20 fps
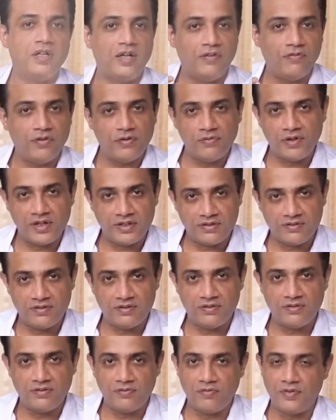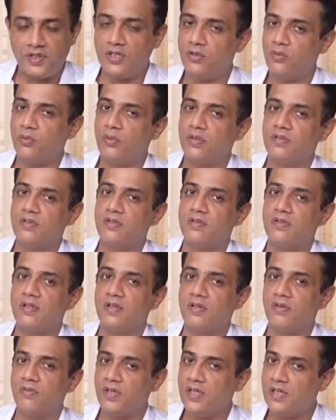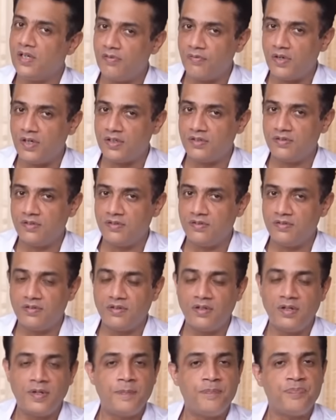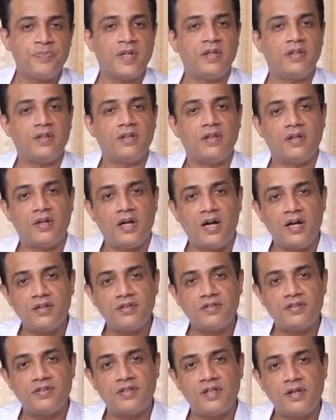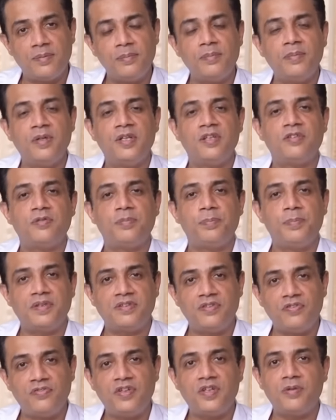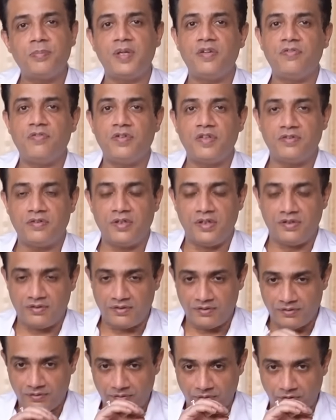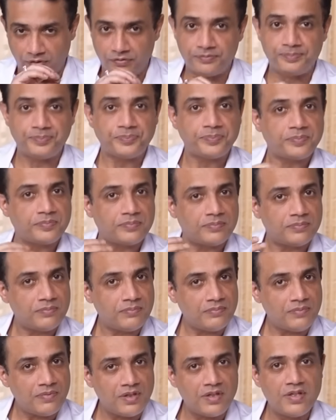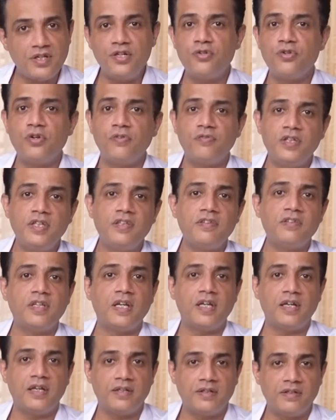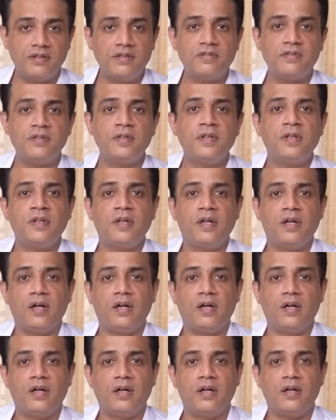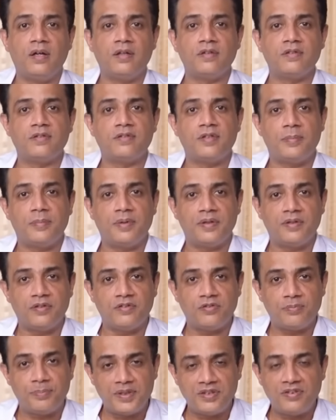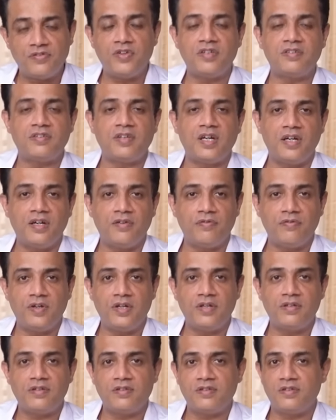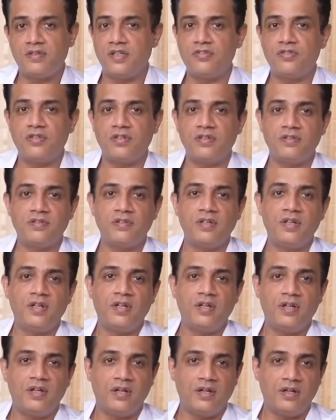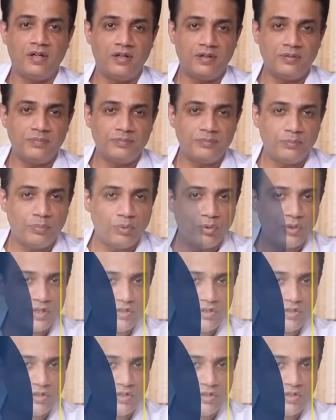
liver functions, we need to assess the renal functions. There are some specific manifestations of each of these chelators, some specific side effects such as bone